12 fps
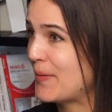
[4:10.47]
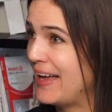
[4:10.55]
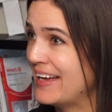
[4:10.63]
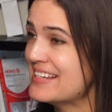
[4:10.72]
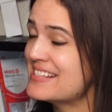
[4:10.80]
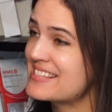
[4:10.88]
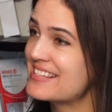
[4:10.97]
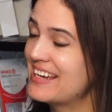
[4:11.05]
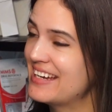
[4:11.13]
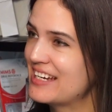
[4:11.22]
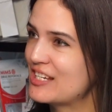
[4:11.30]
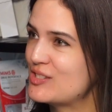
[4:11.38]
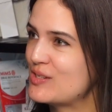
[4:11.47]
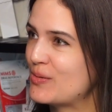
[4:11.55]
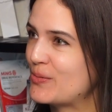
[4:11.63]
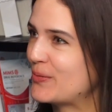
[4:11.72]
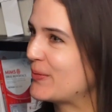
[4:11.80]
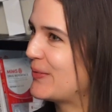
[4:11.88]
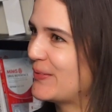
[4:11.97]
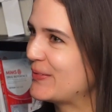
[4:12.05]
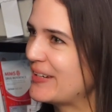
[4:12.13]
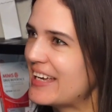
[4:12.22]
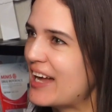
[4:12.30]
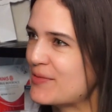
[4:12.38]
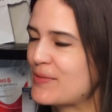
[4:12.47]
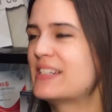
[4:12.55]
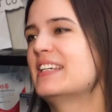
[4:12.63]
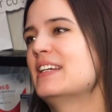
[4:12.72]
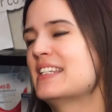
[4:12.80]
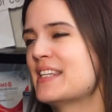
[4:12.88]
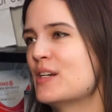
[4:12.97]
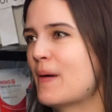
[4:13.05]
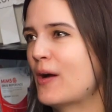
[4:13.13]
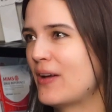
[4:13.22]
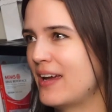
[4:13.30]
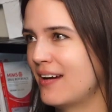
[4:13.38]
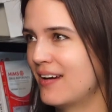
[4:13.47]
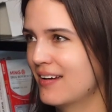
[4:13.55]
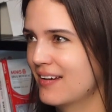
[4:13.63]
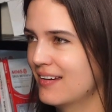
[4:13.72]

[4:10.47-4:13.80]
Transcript: US. So what is it about here?